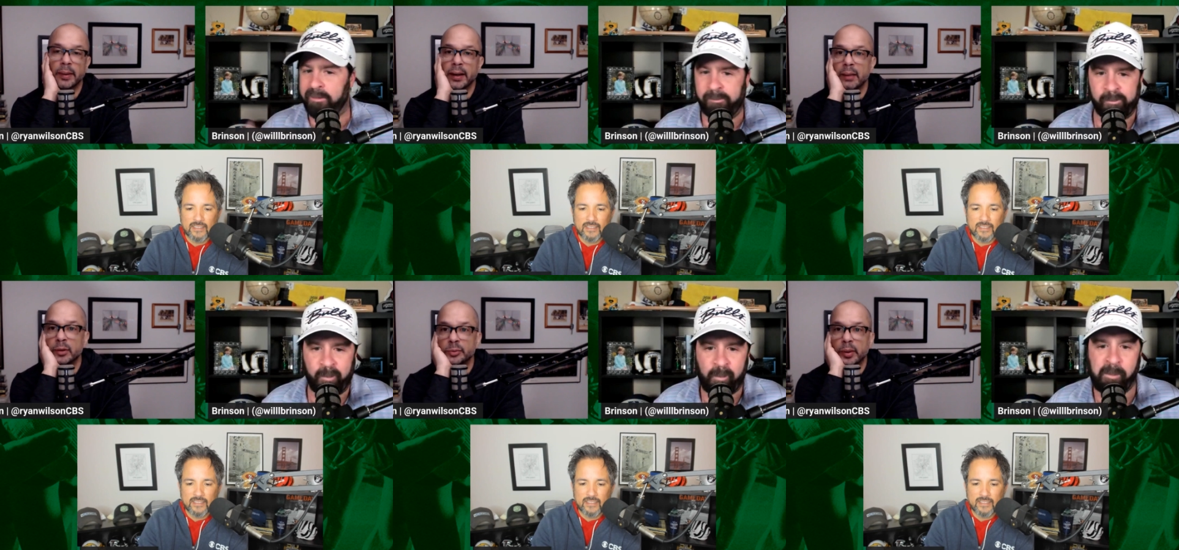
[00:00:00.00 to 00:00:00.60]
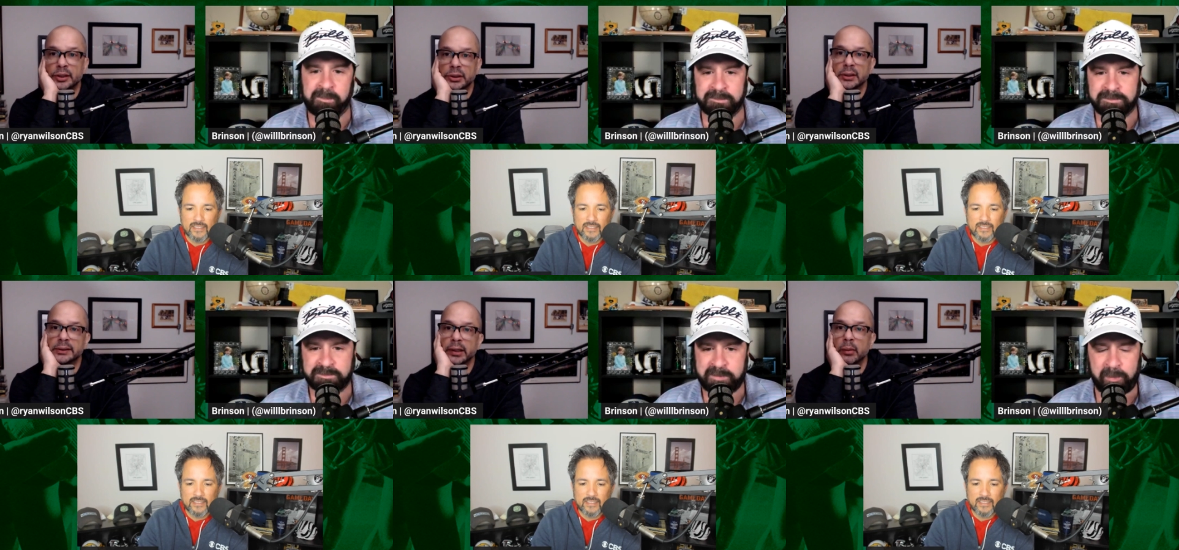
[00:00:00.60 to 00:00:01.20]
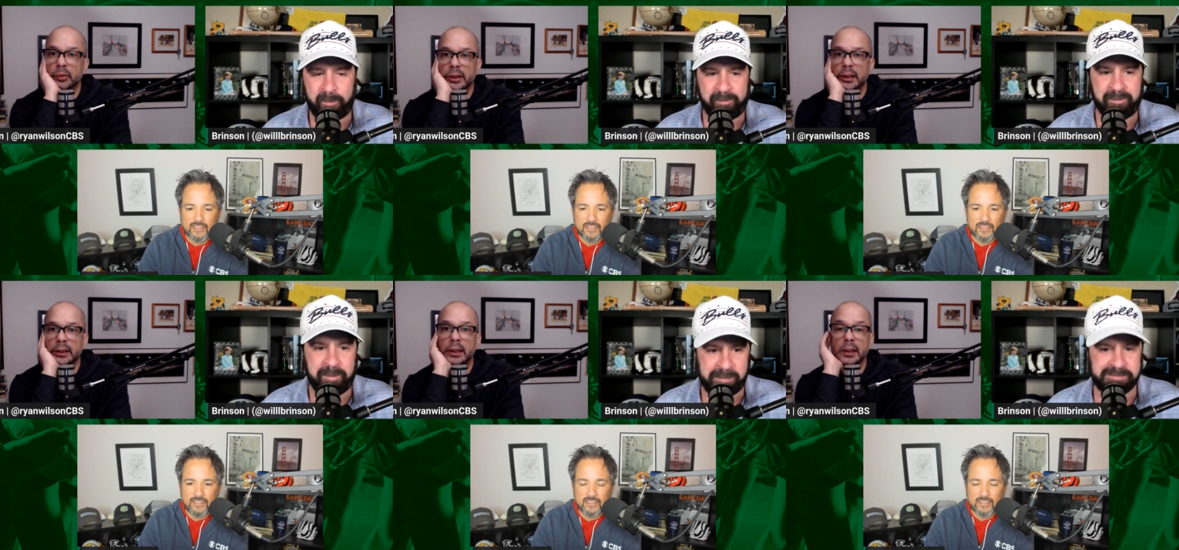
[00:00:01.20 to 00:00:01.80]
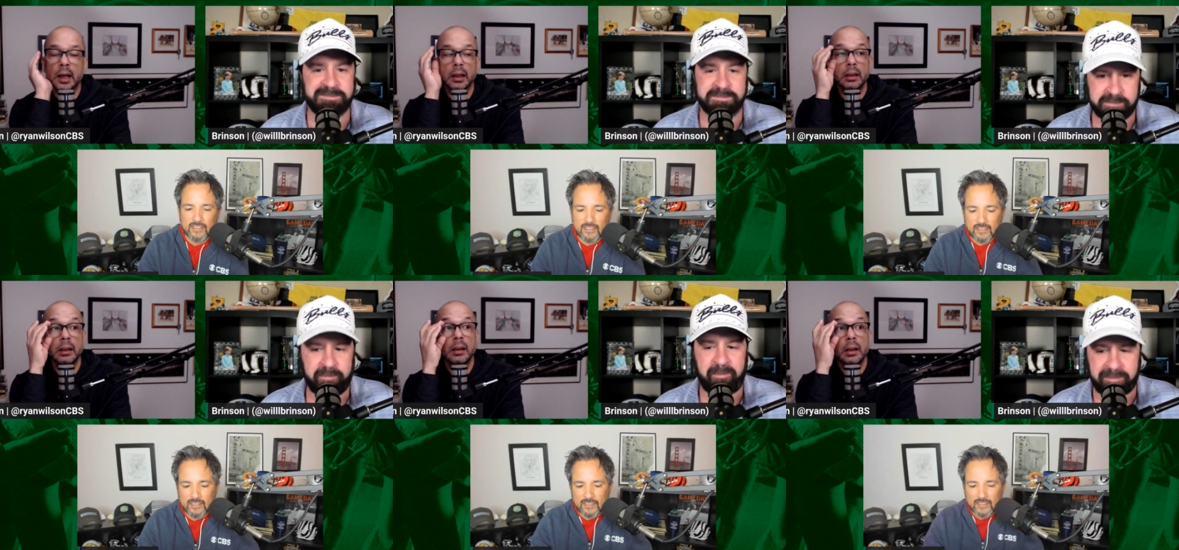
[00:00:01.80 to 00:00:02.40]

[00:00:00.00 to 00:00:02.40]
Speaker 1: about how much Bryce Young is terrible, yada yada yada.